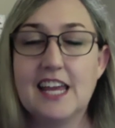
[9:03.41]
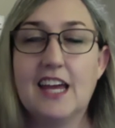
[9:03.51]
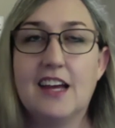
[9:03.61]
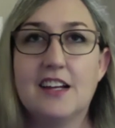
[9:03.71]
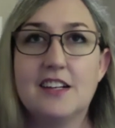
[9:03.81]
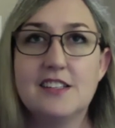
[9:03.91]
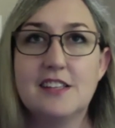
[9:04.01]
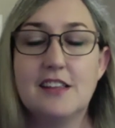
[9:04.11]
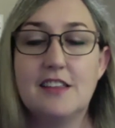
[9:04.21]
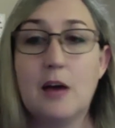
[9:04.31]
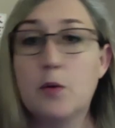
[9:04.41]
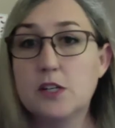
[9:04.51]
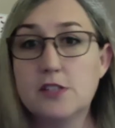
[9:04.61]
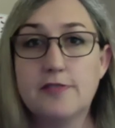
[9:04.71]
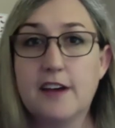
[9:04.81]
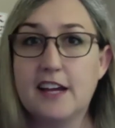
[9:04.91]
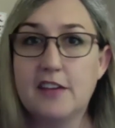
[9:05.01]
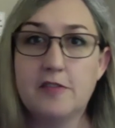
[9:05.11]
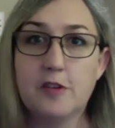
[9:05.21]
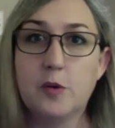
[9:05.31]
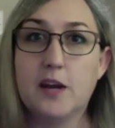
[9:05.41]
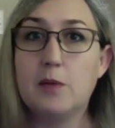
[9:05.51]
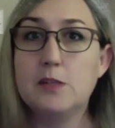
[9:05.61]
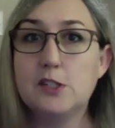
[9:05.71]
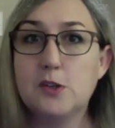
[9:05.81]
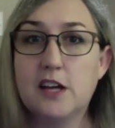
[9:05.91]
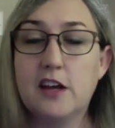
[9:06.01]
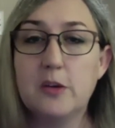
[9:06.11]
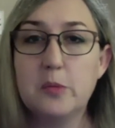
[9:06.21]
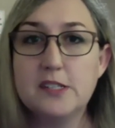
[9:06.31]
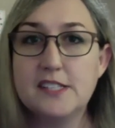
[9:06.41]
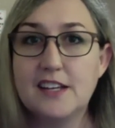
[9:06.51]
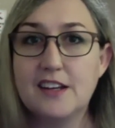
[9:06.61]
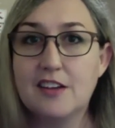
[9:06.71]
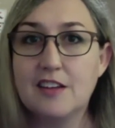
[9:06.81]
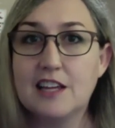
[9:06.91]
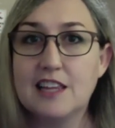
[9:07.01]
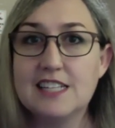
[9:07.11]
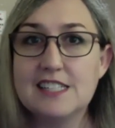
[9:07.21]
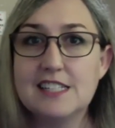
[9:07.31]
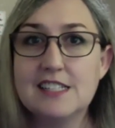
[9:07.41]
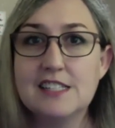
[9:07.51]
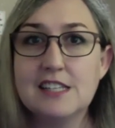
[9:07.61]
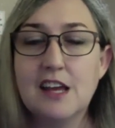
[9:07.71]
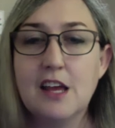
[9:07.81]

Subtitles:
and that worked fine for when I was doing 100% online lessons,